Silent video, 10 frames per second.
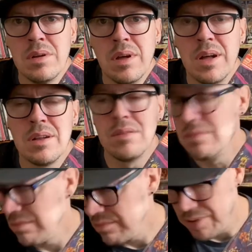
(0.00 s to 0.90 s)
didn't
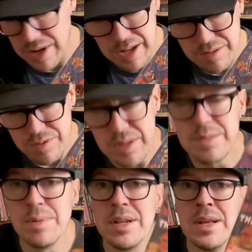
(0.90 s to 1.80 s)
bring it out for this,
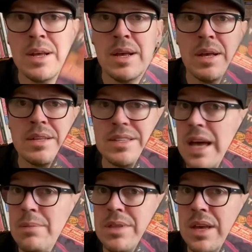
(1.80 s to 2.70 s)
but
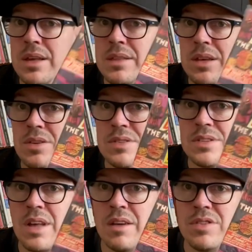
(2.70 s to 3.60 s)
same thing. They used
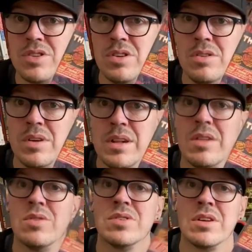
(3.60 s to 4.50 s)
cover 2, and it
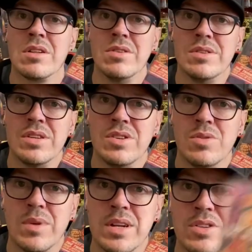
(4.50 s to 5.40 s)
also includes issue
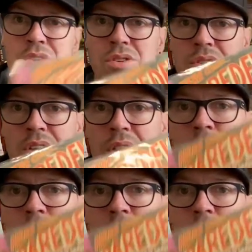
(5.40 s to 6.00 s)
1 and 2. So